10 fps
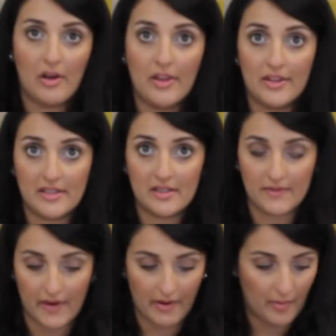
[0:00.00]
This is
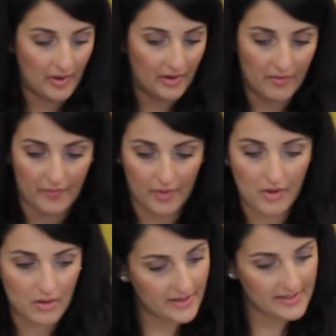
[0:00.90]
very wonderful.
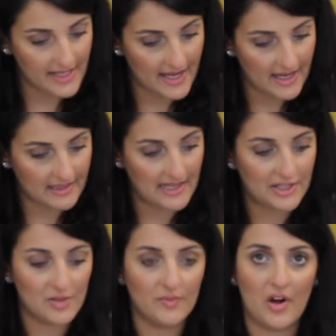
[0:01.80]
There's a
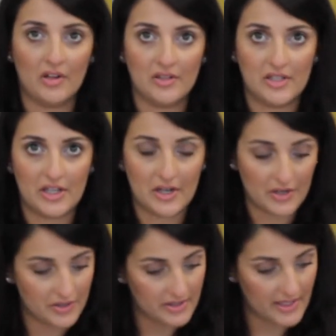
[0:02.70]
classroom
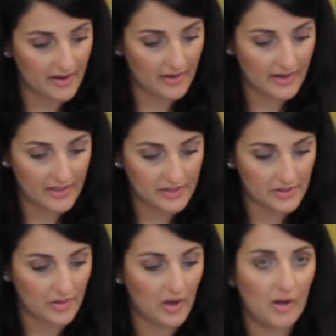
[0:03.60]
volunteers area,
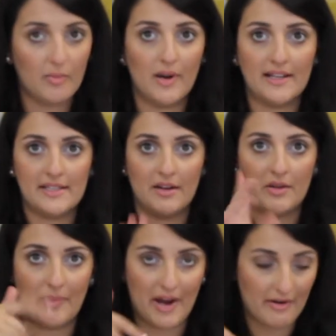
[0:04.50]
so I'll write down
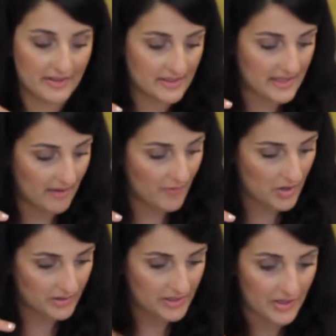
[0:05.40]
the parents that
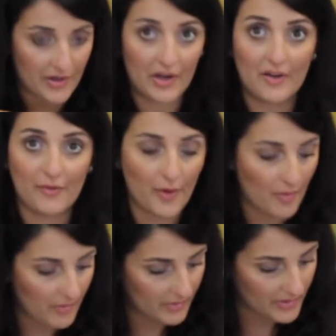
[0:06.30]
volunteer, their
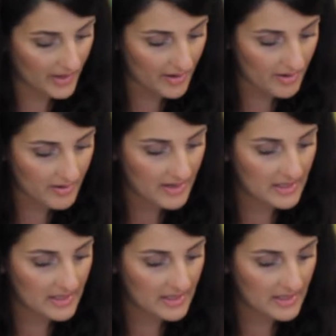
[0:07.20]
info there.